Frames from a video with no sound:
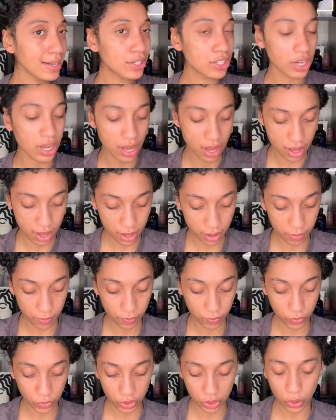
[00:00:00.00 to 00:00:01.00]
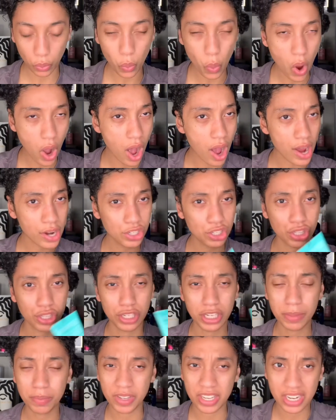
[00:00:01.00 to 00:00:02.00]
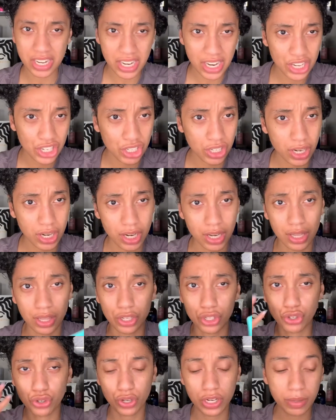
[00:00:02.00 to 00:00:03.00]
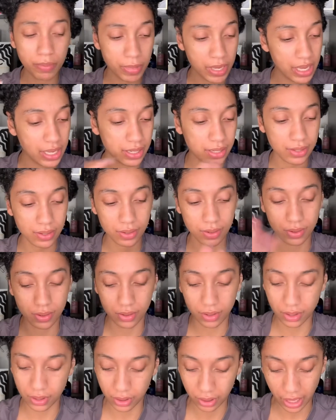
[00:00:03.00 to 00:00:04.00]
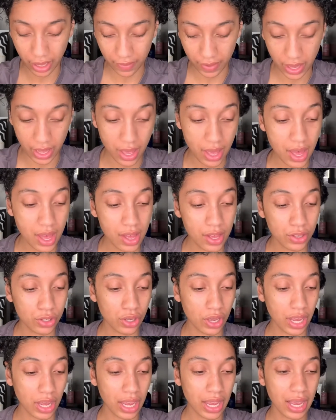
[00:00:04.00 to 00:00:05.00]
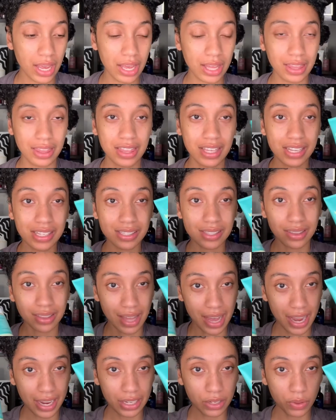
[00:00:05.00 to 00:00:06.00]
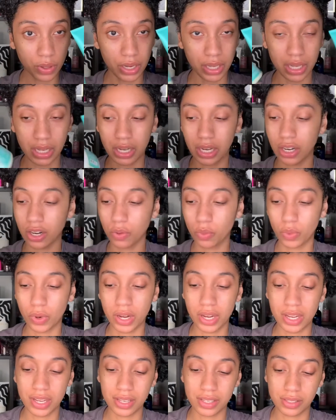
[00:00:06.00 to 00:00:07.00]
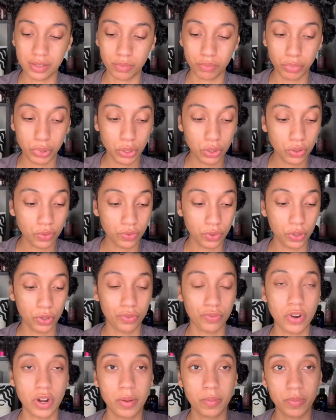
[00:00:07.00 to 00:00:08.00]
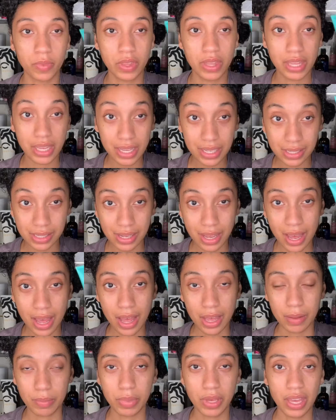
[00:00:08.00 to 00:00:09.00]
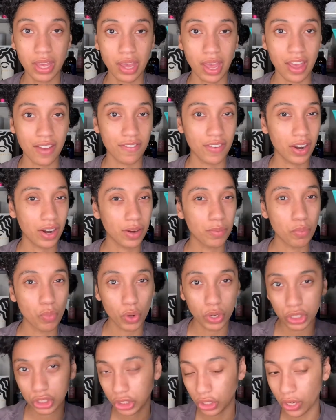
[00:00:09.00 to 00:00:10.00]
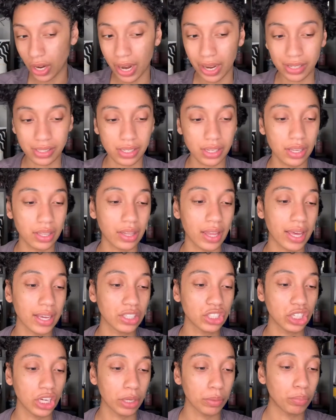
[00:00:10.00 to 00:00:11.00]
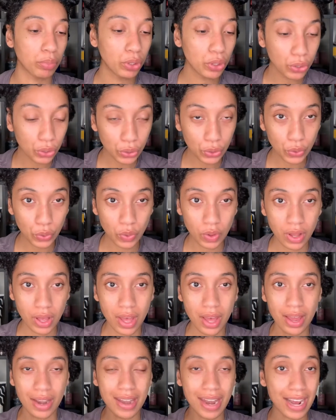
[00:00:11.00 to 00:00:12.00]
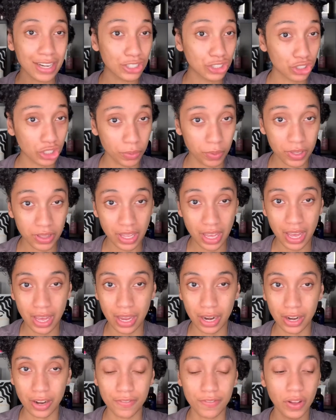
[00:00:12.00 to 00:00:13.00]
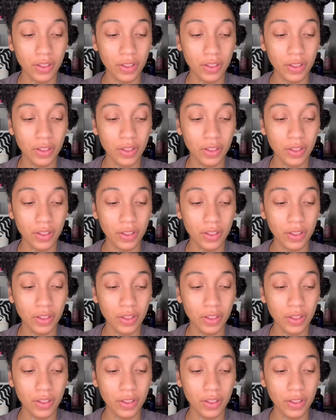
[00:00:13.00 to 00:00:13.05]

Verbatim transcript: Um, the wash, the deep condition, the treatments, love it. And this line right here was beautiful from this being a very moisturizing like shampoo, not stripping the hair. It felt like a